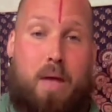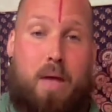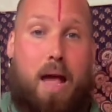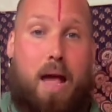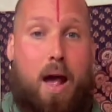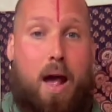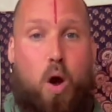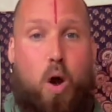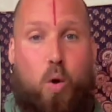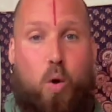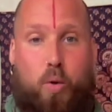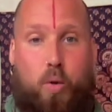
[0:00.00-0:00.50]

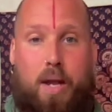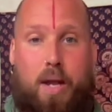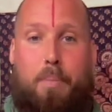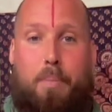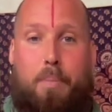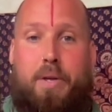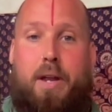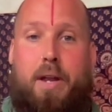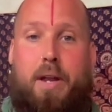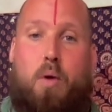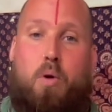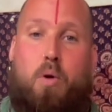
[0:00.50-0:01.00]
hold up
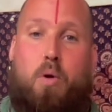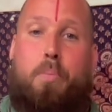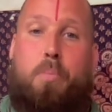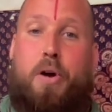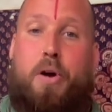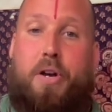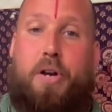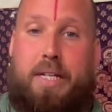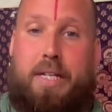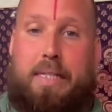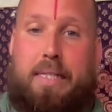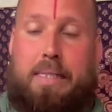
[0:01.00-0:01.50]
in our
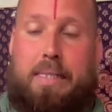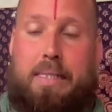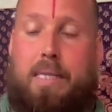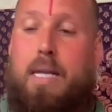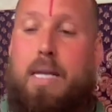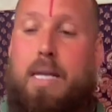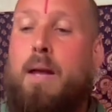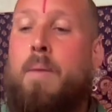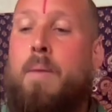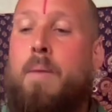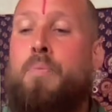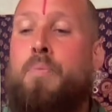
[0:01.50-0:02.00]
bodies.
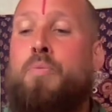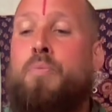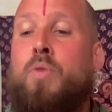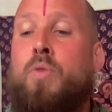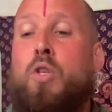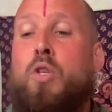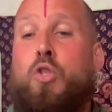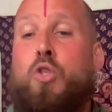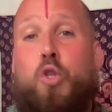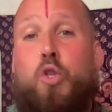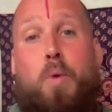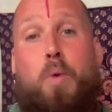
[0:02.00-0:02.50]

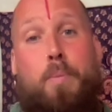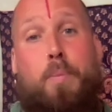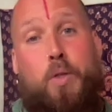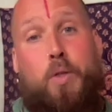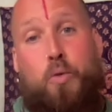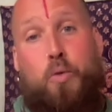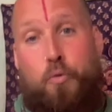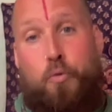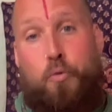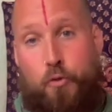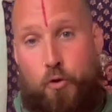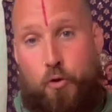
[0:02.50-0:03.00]
So what we do
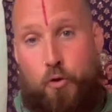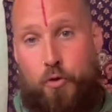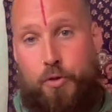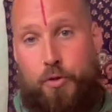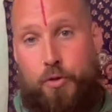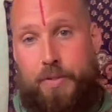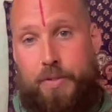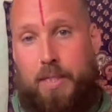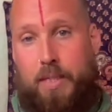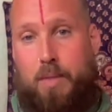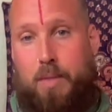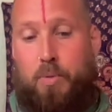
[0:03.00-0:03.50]

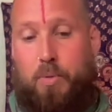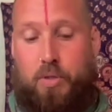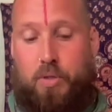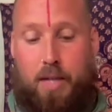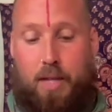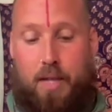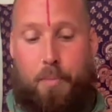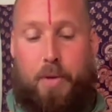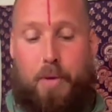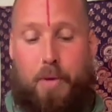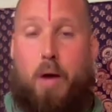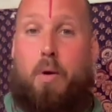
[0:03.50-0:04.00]
first is we
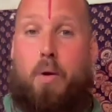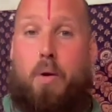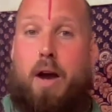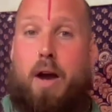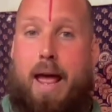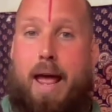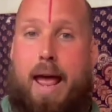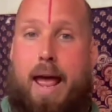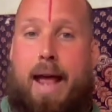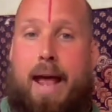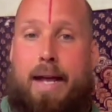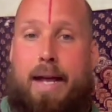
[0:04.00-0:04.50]
start with our
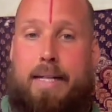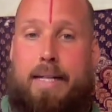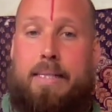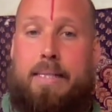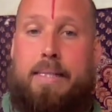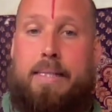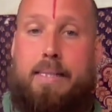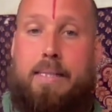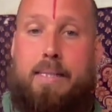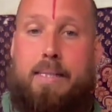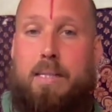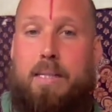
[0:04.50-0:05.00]

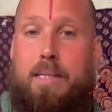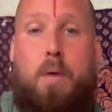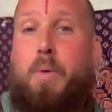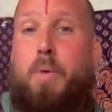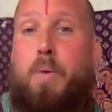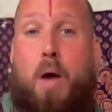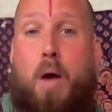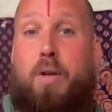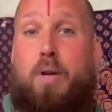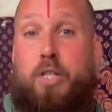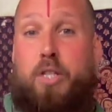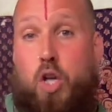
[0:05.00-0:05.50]
ankles, with
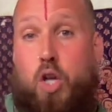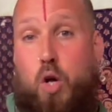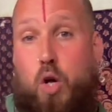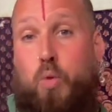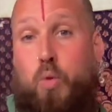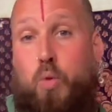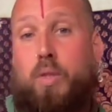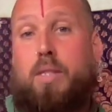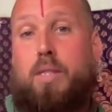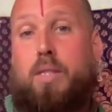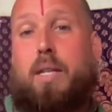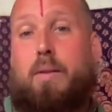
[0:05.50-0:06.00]
our
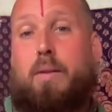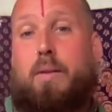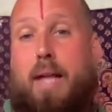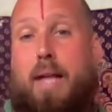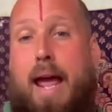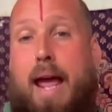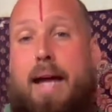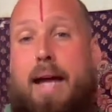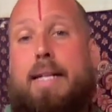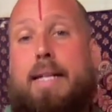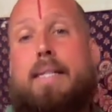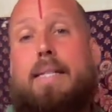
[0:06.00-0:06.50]
toes, then the
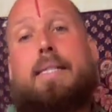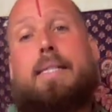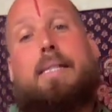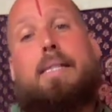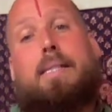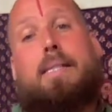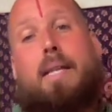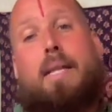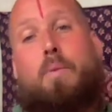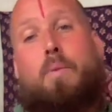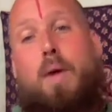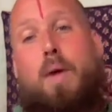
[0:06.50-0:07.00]
ankles,
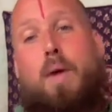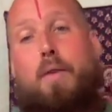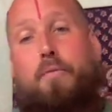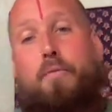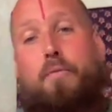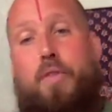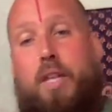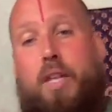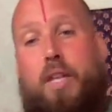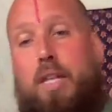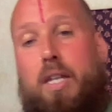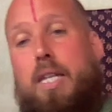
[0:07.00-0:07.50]
then we have
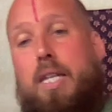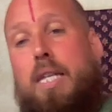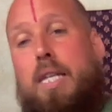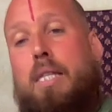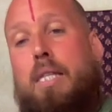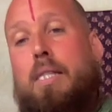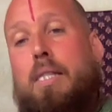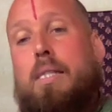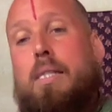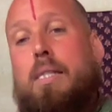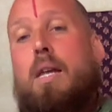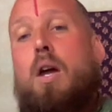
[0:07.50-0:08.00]
the
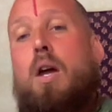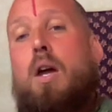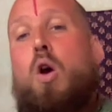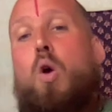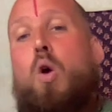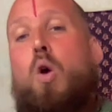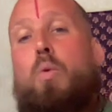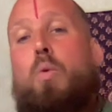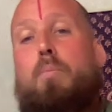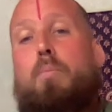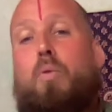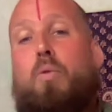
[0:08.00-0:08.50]
knees,
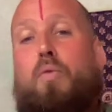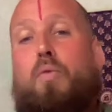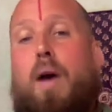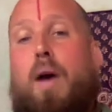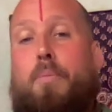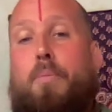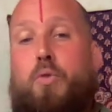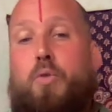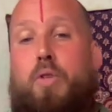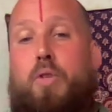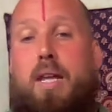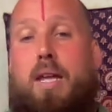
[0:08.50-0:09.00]
we move up
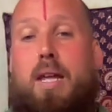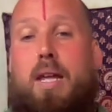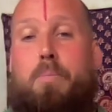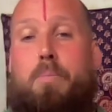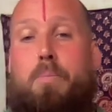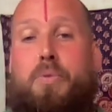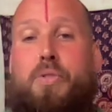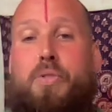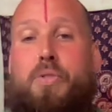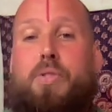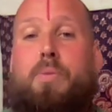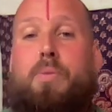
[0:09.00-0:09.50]
to the
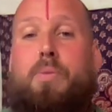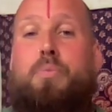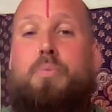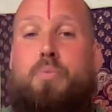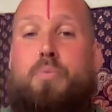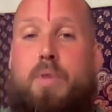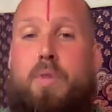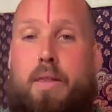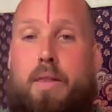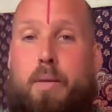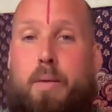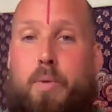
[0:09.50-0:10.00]
hips,
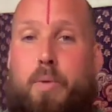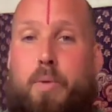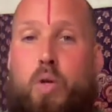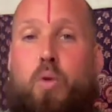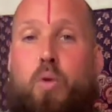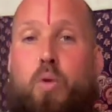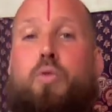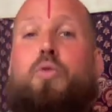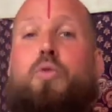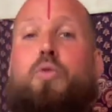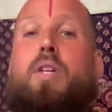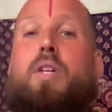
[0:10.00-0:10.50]
and then we go
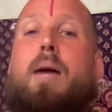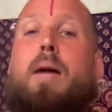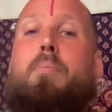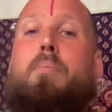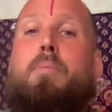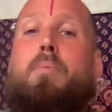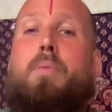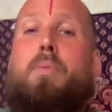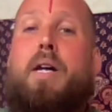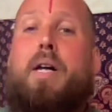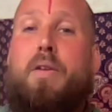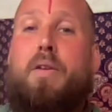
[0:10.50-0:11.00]
to the upper
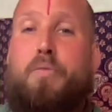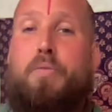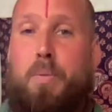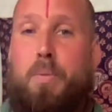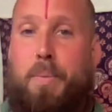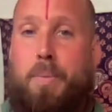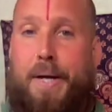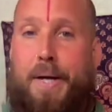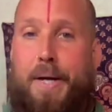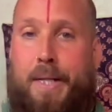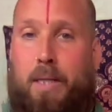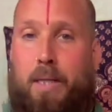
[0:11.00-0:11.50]
part of the
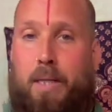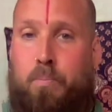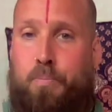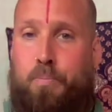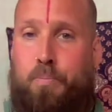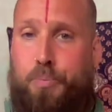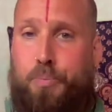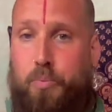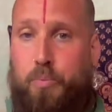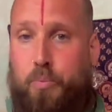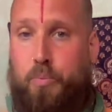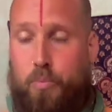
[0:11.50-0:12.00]
body.
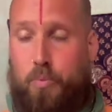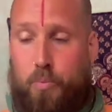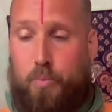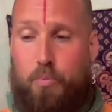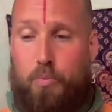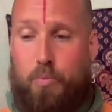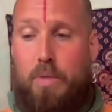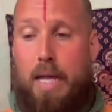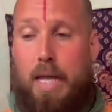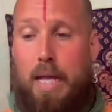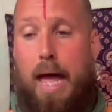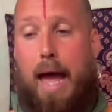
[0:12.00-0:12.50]

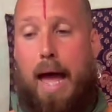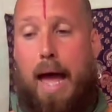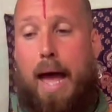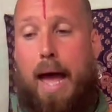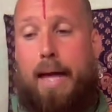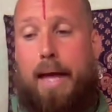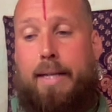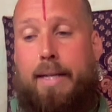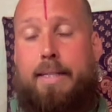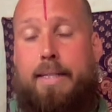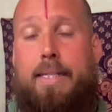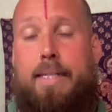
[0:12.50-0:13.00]

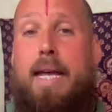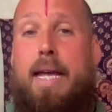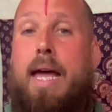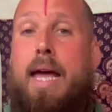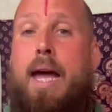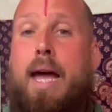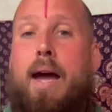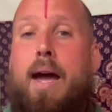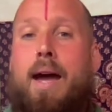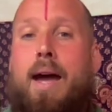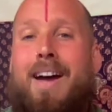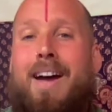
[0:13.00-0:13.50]
And
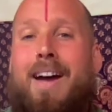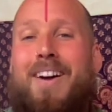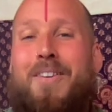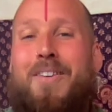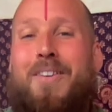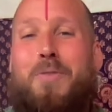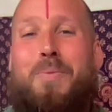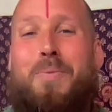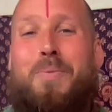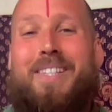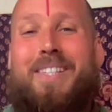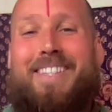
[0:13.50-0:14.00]
we
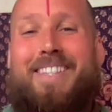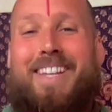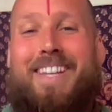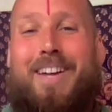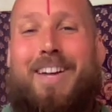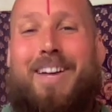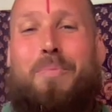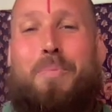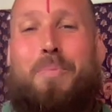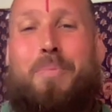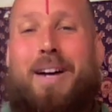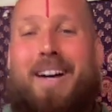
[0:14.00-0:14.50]
will
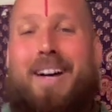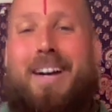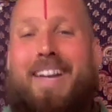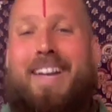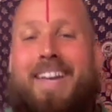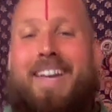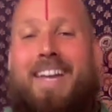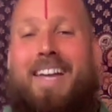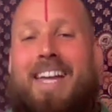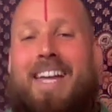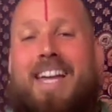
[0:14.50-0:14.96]
start by